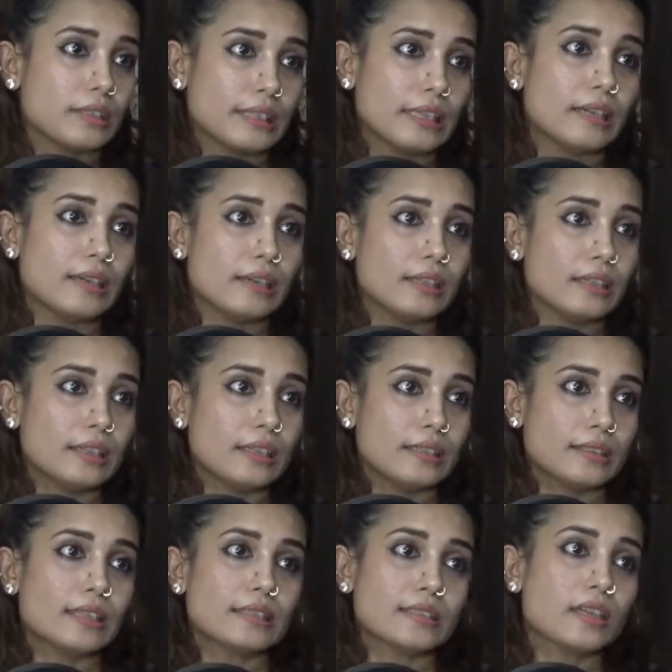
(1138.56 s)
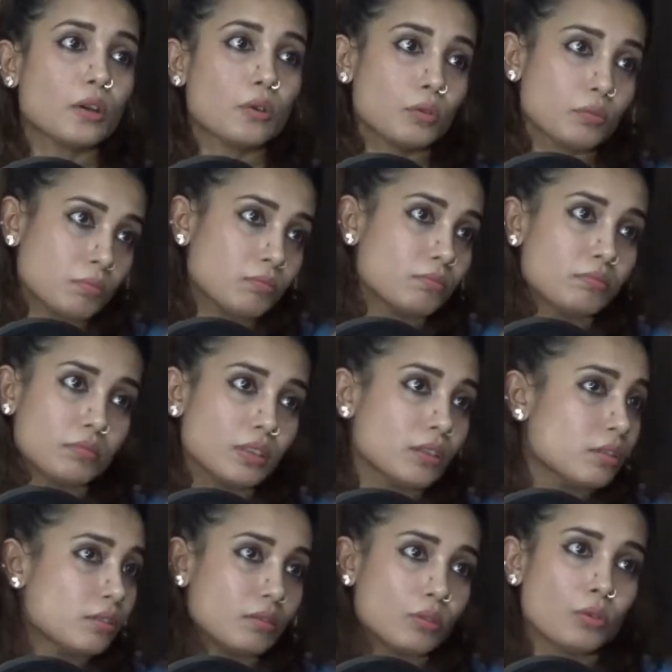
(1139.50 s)
Yeah. That's how
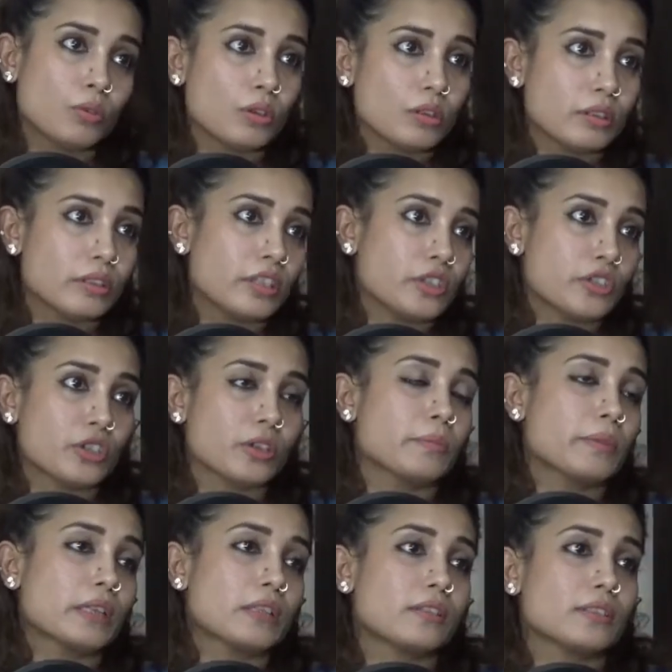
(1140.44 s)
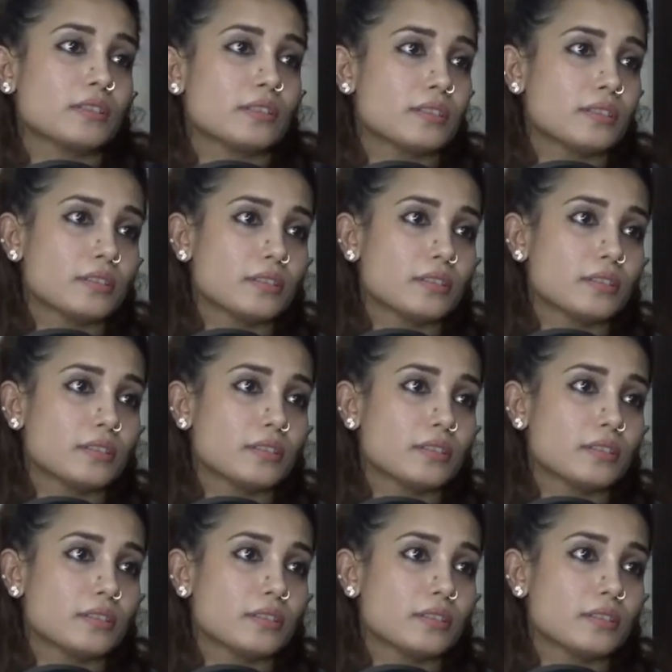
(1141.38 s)
the whole teaching methods